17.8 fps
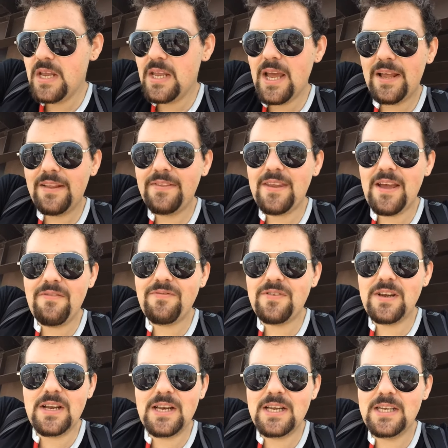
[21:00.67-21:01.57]
yeah,
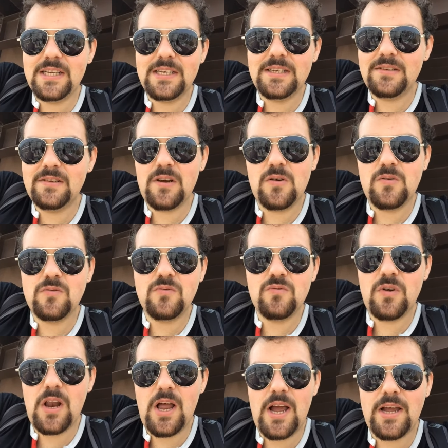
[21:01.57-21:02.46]
definitely don't
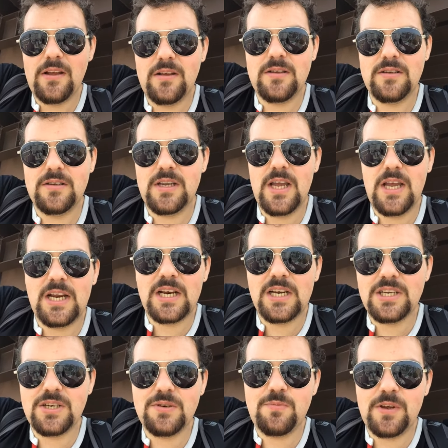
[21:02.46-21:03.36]
rely on
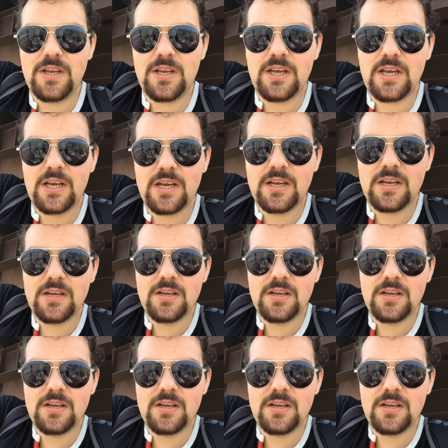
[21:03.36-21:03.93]
English-speaking